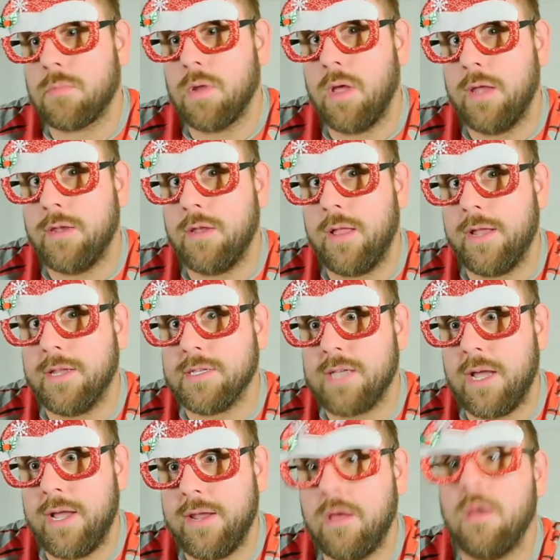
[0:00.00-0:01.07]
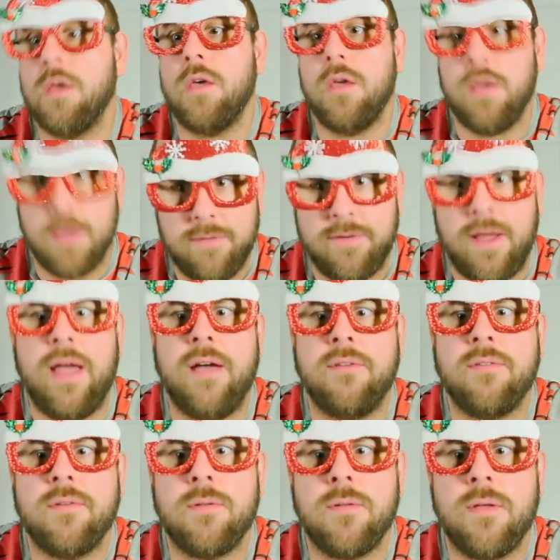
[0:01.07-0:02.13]
until I decide, if
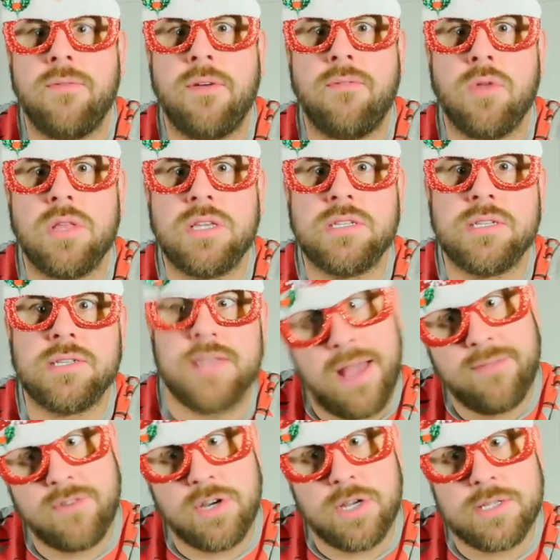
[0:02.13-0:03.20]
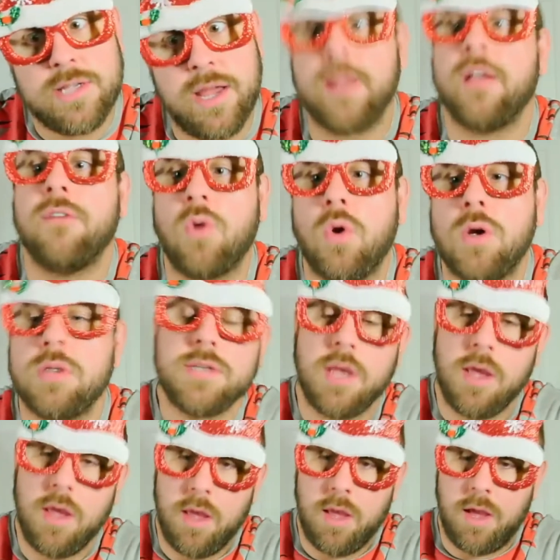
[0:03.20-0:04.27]
I've released this after deciding, of course,
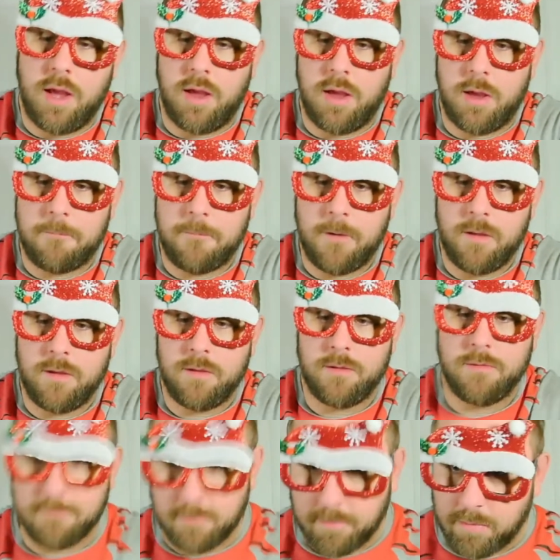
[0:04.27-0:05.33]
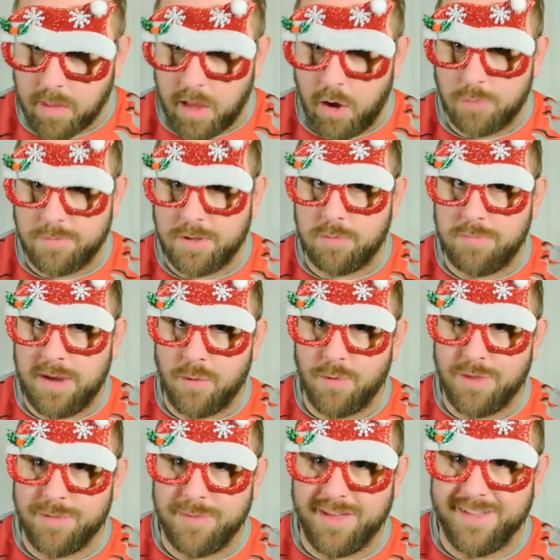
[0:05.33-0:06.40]
I hope you'll bear
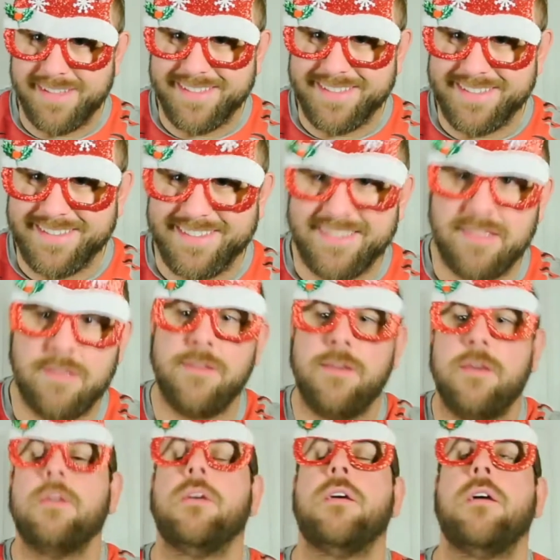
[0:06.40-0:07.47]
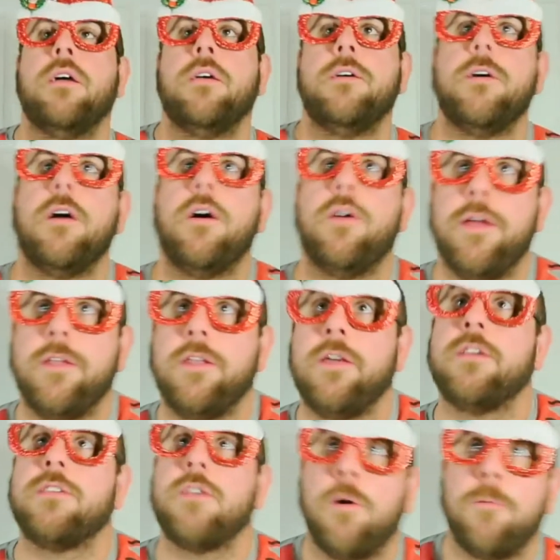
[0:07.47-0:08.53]
with me. All right,
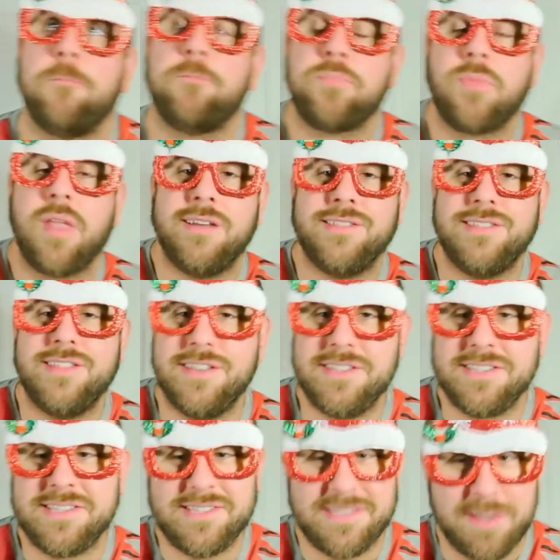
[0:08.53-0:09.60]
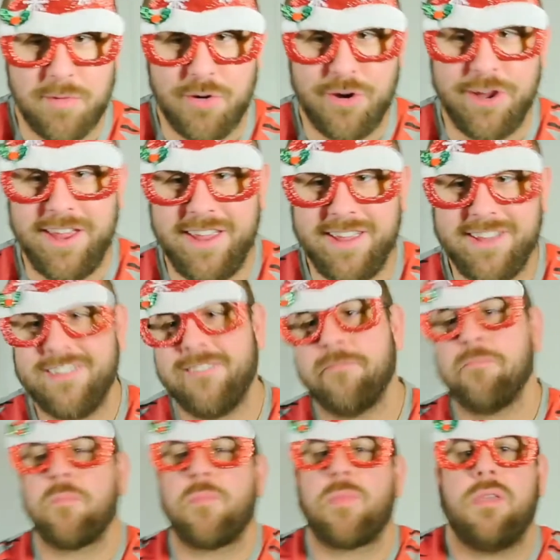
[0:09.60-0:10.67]
so the summary.
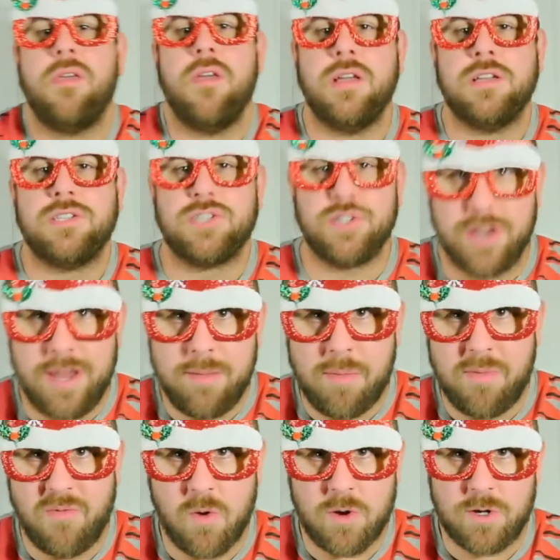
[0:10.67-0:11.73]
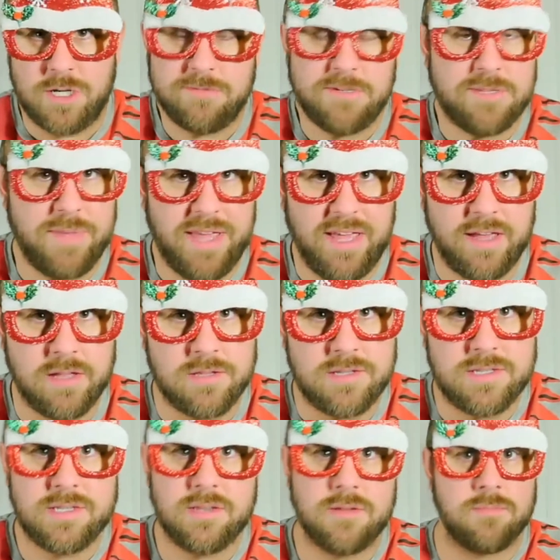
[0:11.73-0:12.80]
So The Nightmare Before Christmas begins